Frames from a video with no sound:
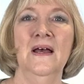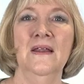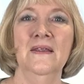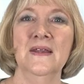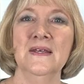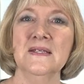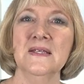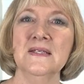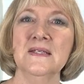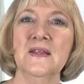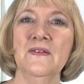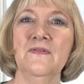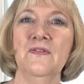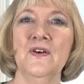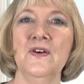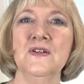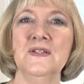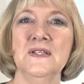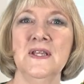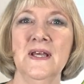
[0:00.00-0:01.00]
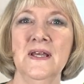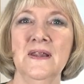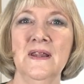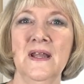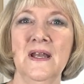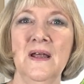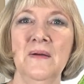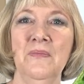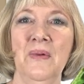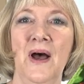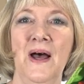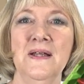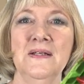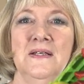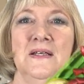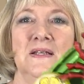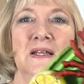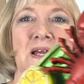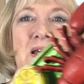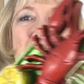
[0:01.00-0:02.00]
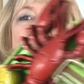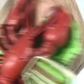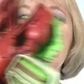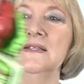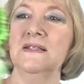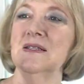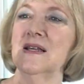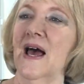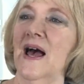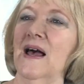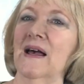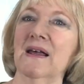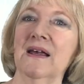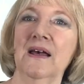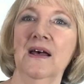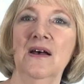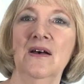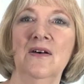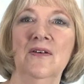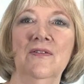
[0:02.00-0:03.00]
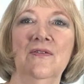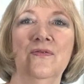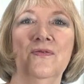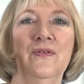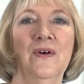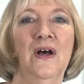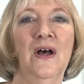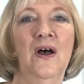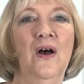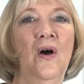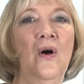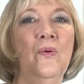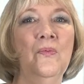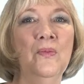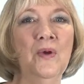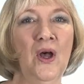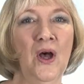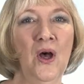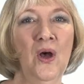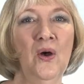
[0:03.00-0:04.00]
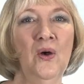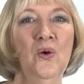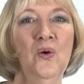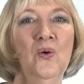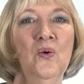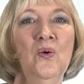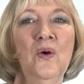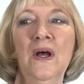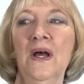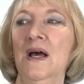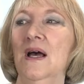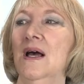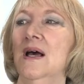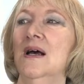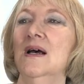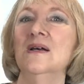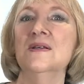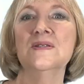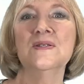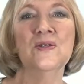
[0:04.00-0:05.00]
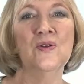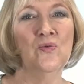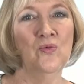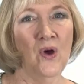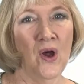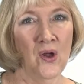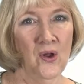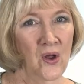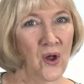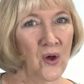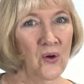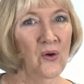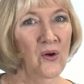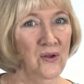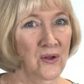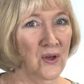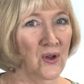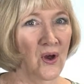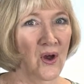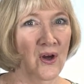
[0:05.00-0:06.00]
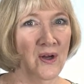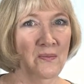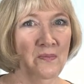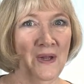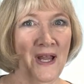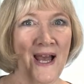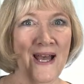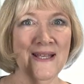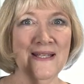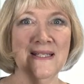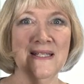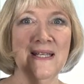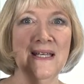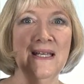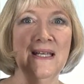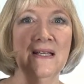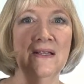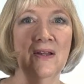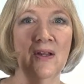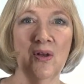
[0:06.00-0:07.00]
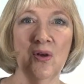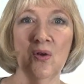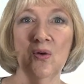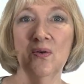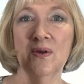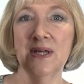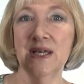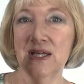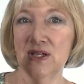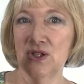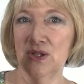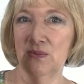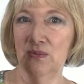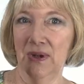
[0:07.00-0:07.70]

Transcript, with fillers: This is the first thing that I bought today, the stack of Homco Syroco, you know, hard plastic little kitchen